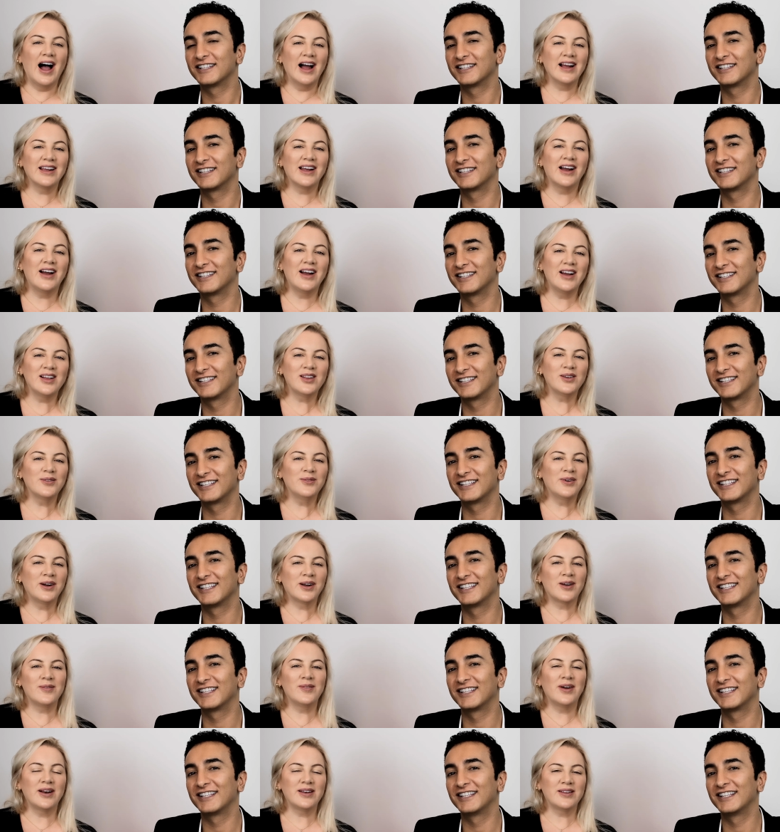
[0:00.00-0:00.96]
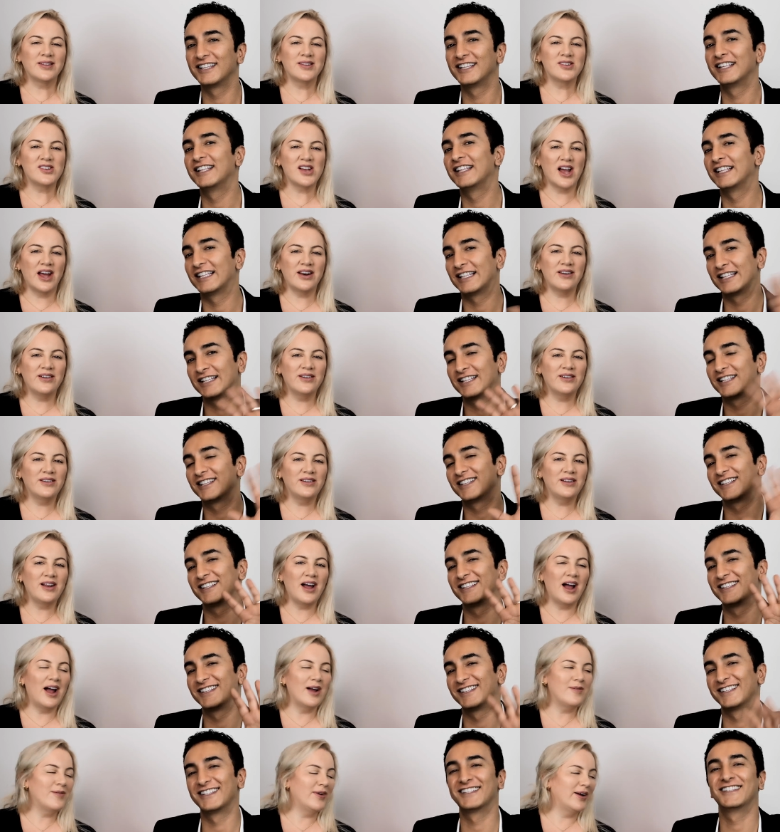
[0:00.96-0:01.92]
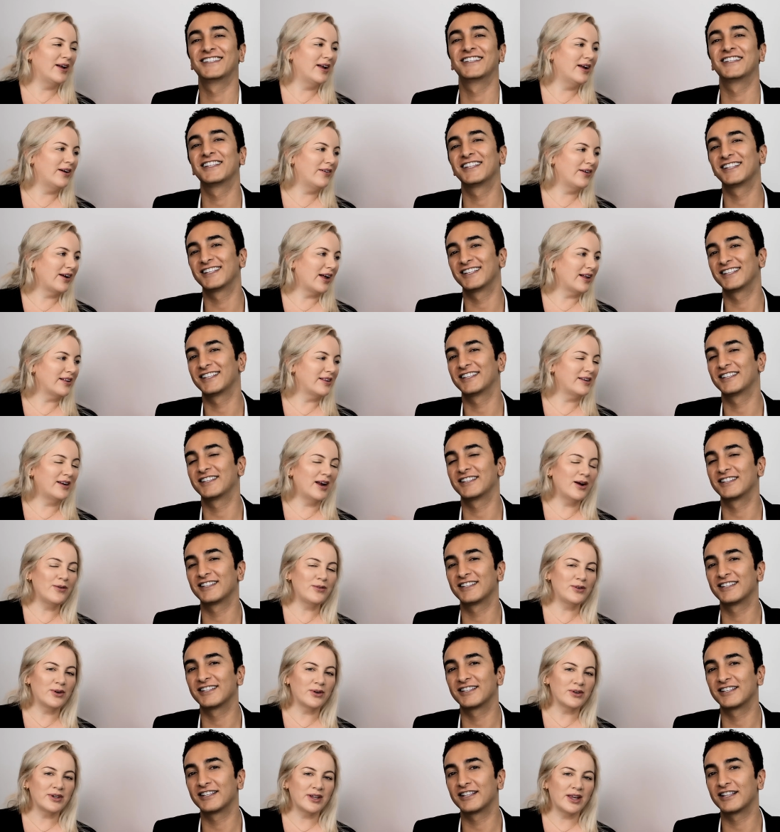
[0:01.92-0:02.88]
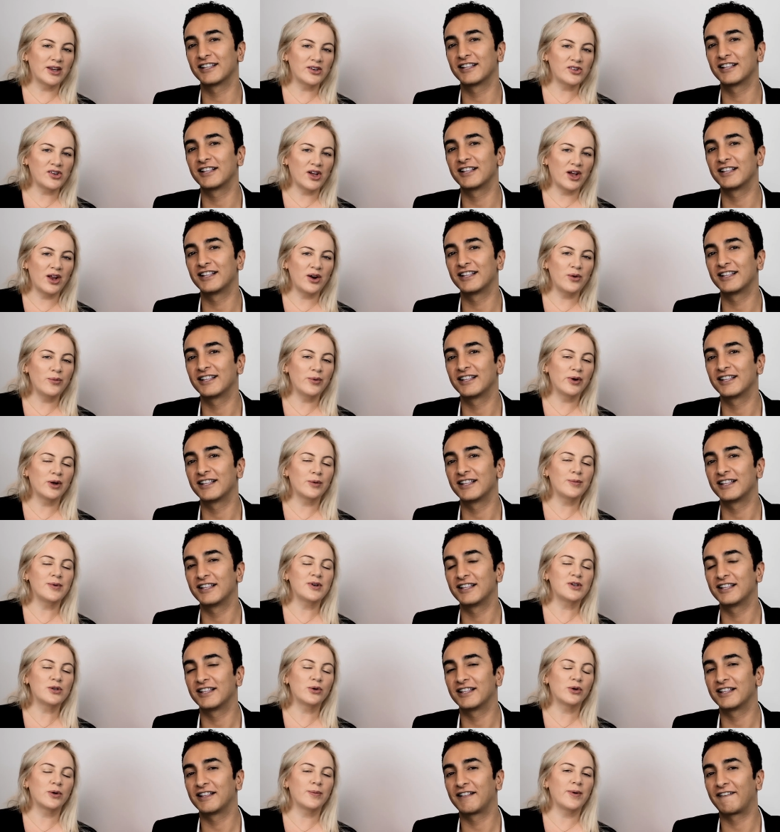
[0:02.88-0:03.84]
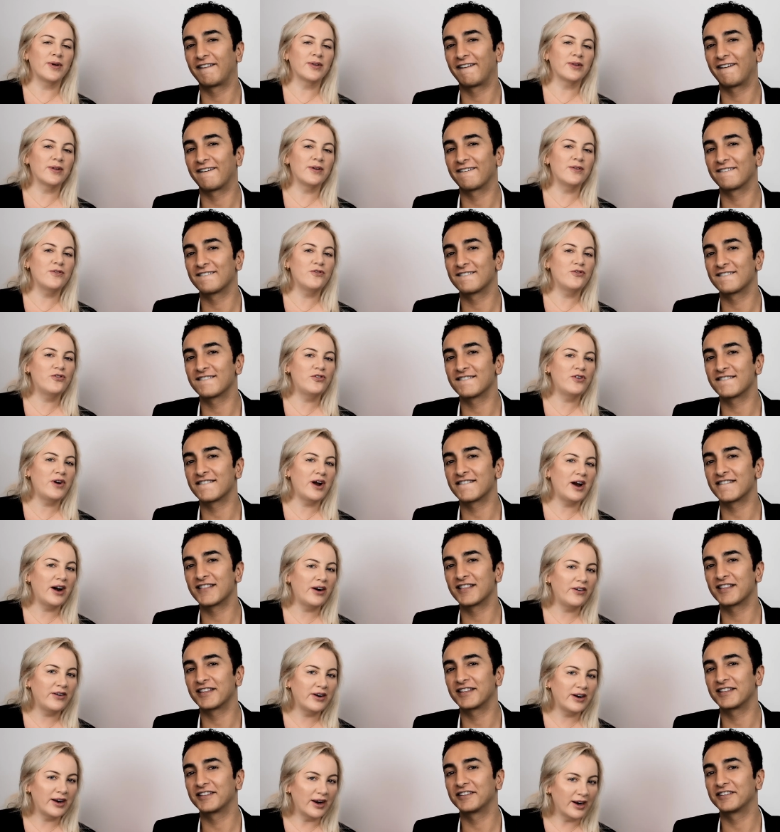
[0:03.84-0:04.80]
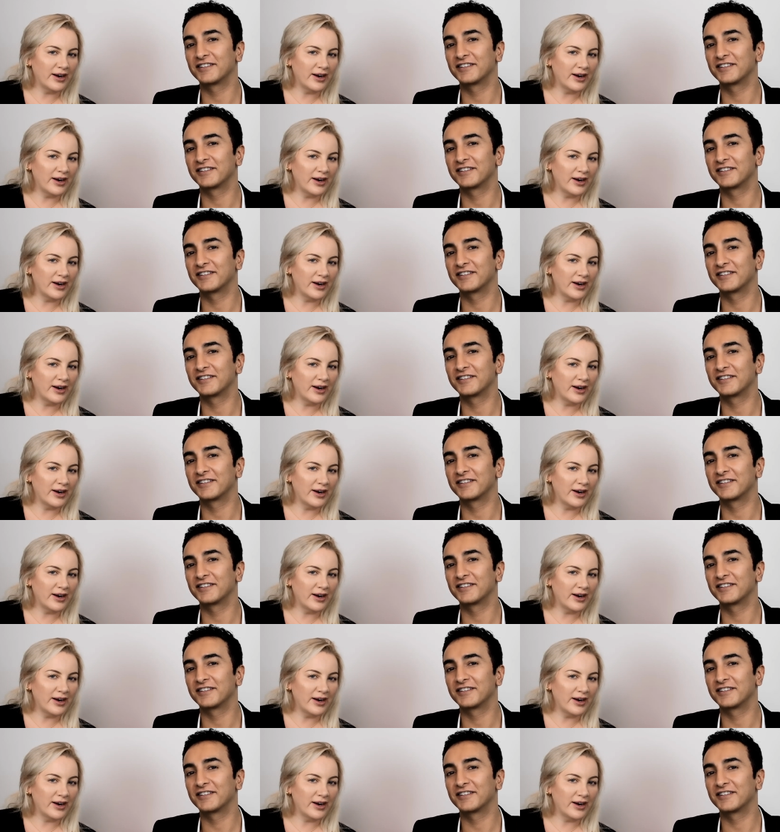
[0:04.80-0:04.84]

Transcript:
Speaker 1: Hi guys, welcome back to the channel. I'm here again today with Dr. Kishan. We're going to be talking about something very